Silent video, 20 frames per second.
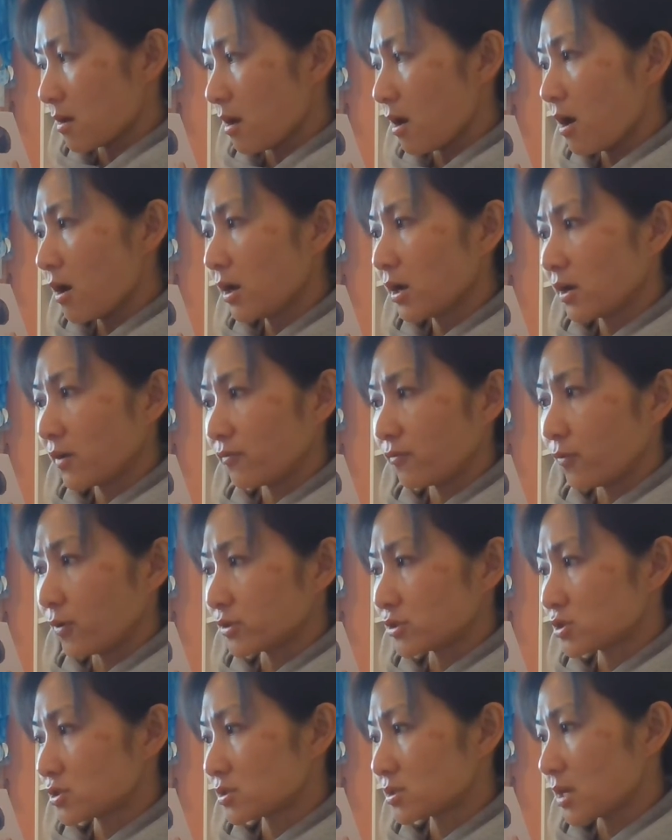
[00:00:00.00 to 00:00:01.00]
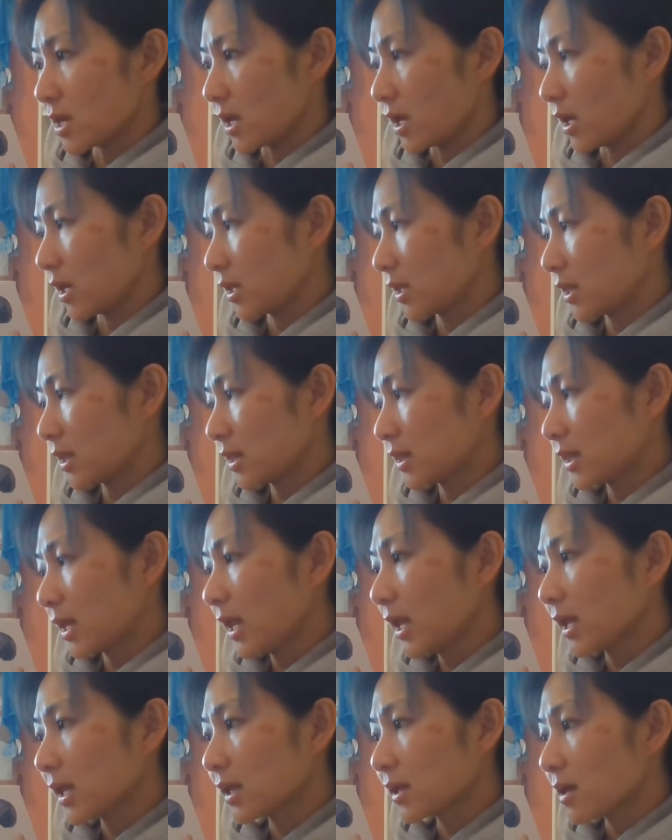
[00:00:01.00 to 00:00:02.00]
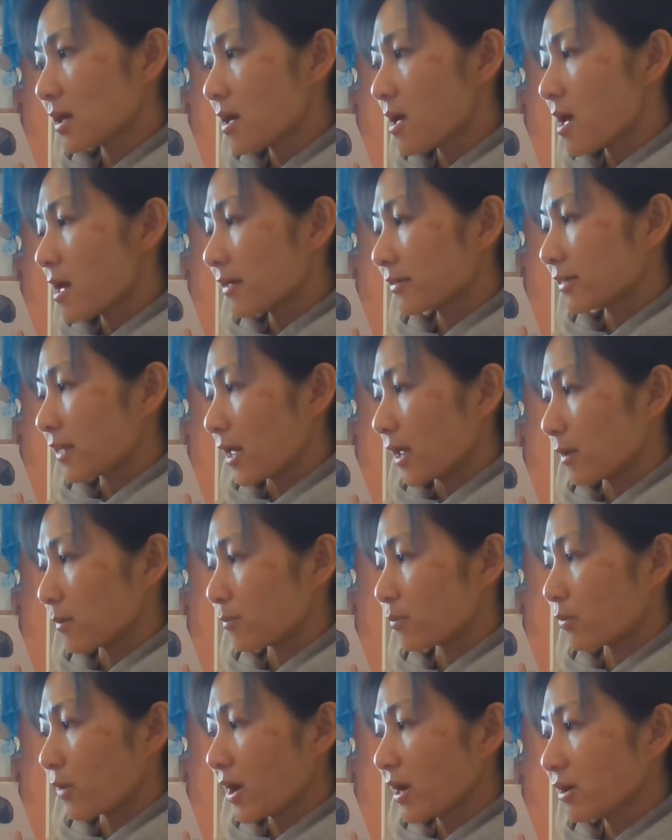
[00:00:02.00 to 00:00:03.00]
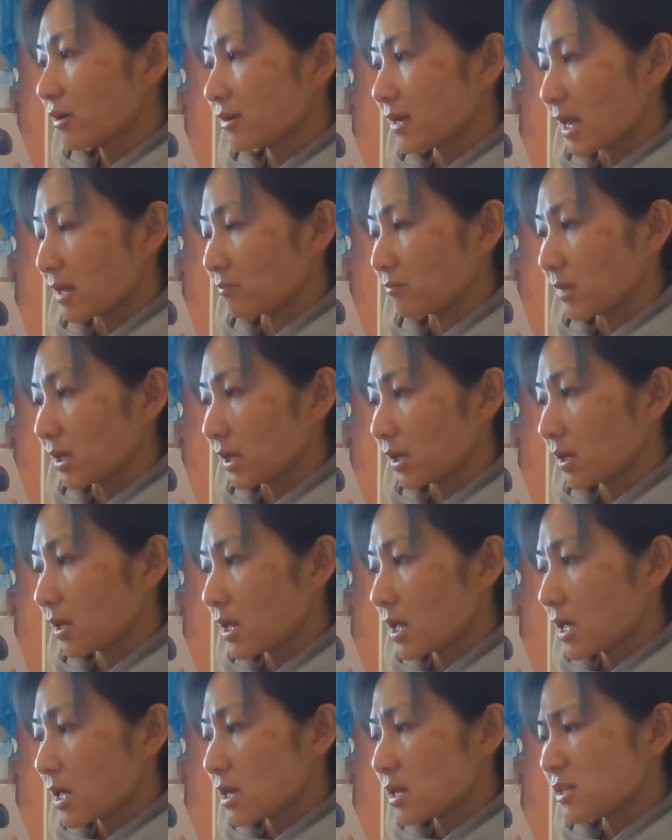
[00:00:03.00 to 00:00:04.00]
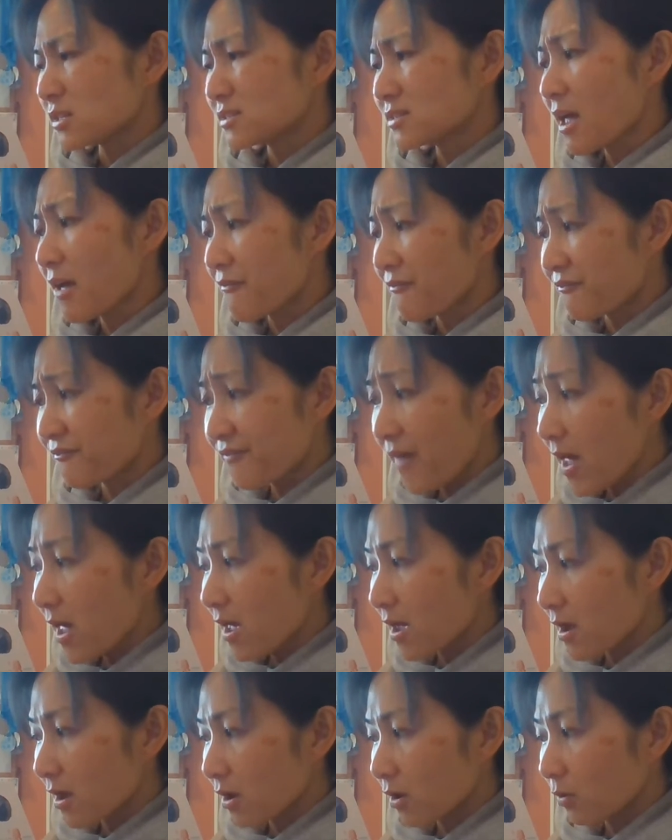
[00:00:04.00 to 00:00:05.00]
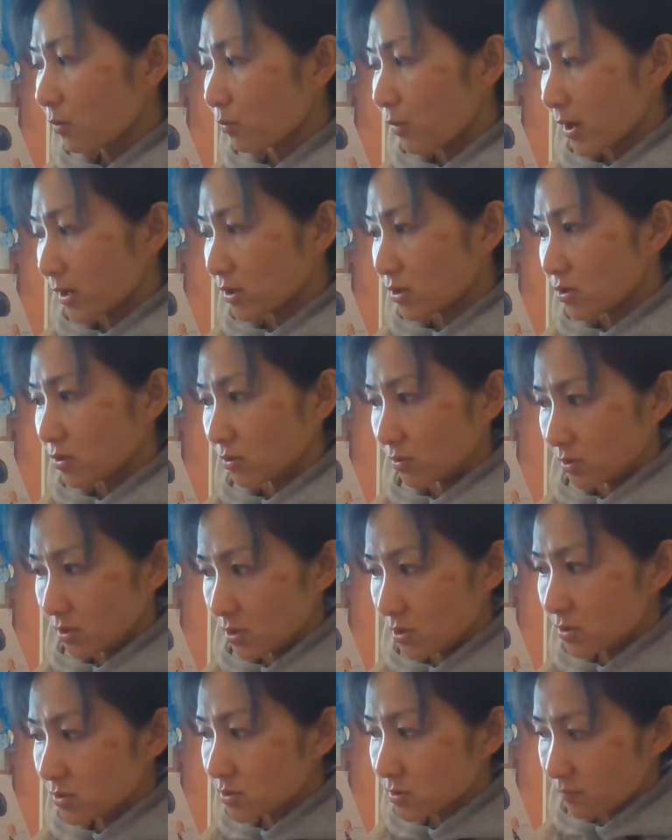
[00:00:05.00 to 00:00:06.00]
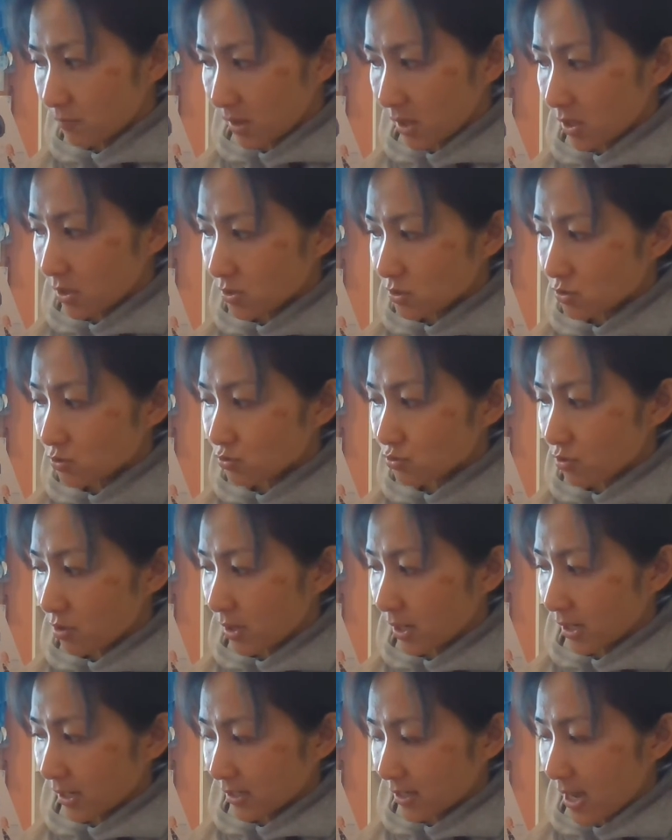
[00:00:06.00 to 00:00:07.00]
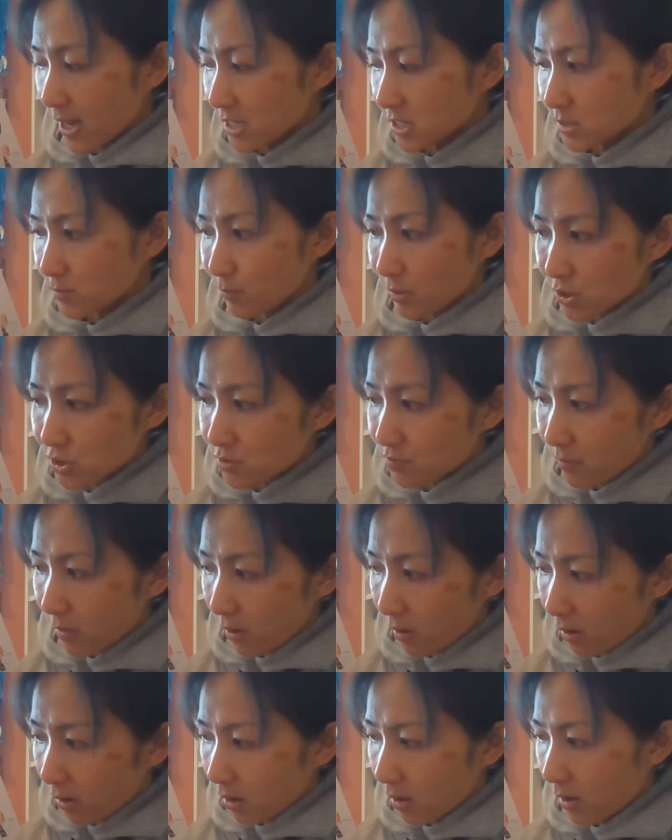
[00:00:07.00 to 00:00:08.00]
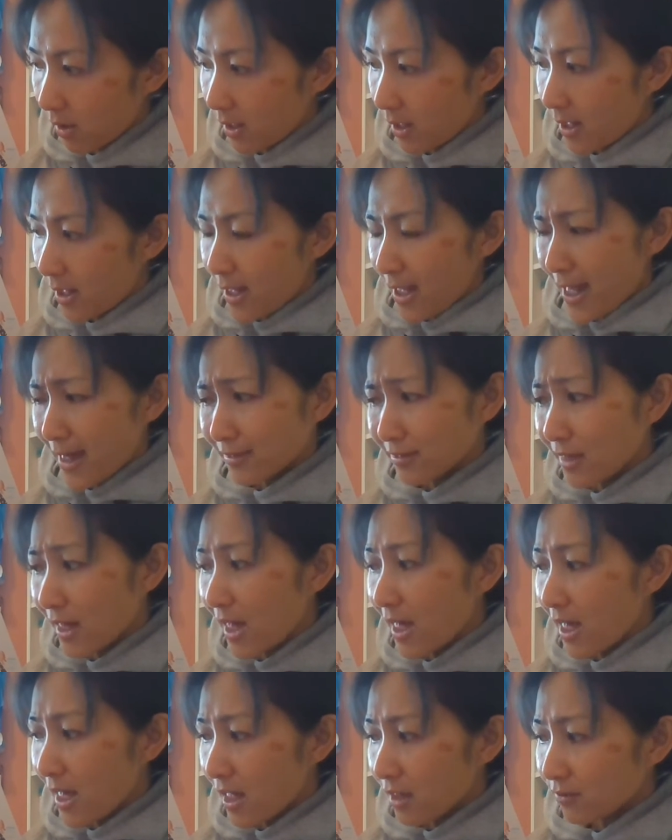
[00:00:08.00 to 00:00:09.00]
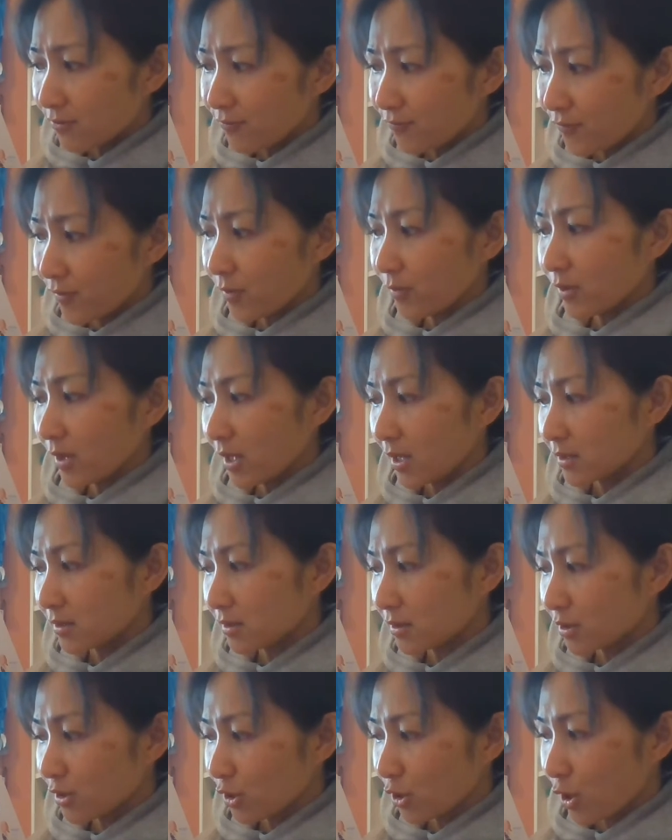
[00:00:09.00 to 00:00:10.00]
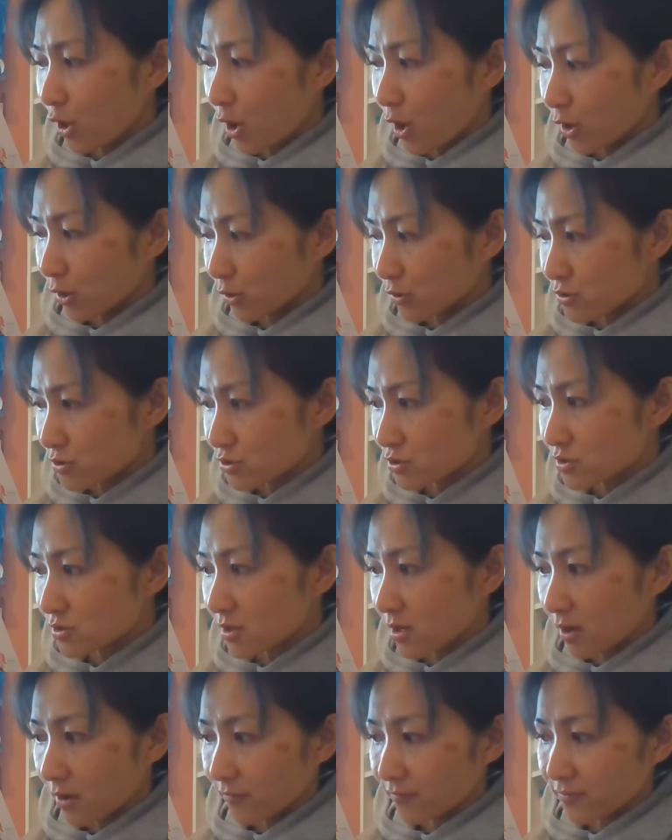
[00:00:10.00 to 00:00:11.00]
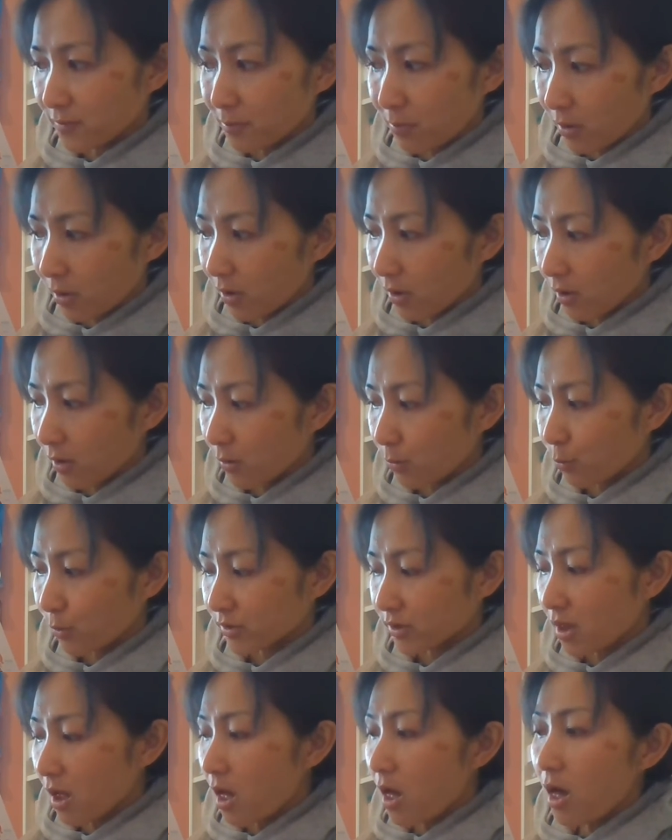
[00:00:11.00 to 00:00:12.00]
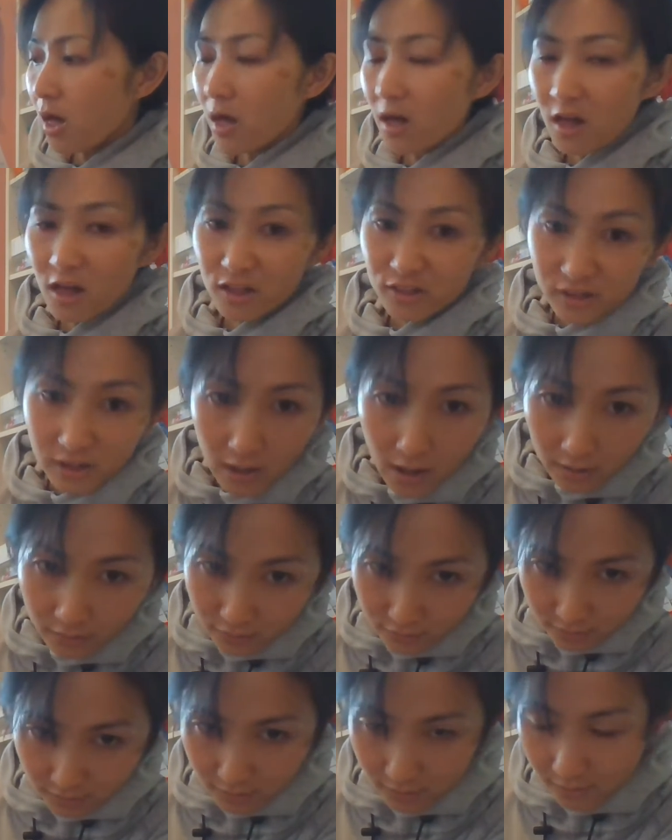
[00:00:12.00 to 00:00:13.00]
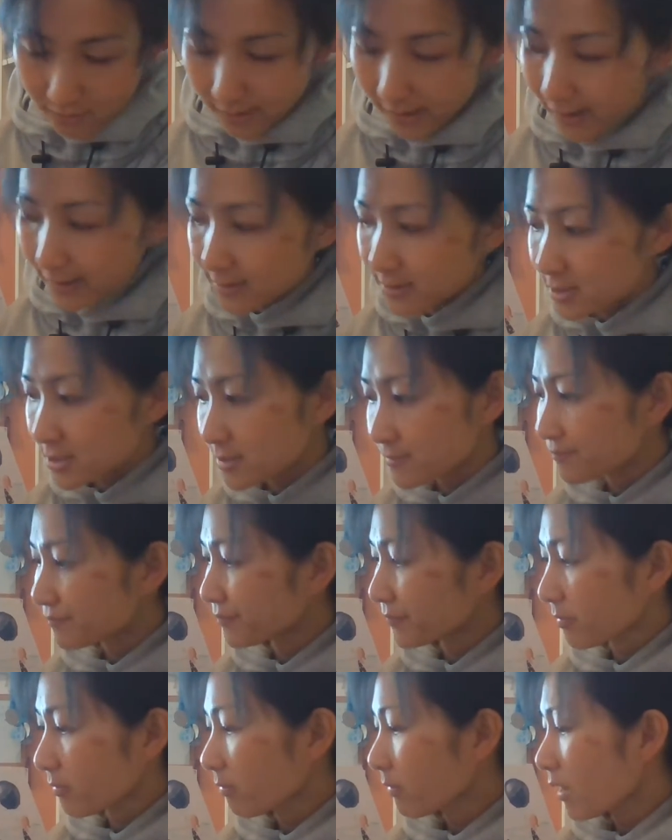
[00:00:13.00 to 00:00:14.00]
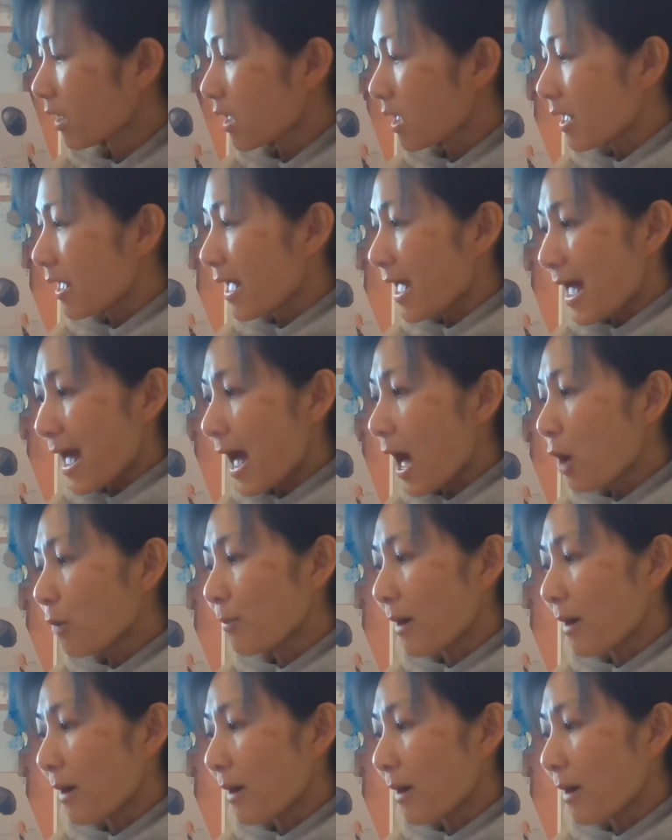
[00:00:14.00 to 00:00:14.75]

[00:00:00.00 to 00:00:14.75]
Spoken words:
all of which they think they're brighter than me. It's not fair when you use me to draw a nice beach ball and then fill in the colors of the ball with all the other crayons. How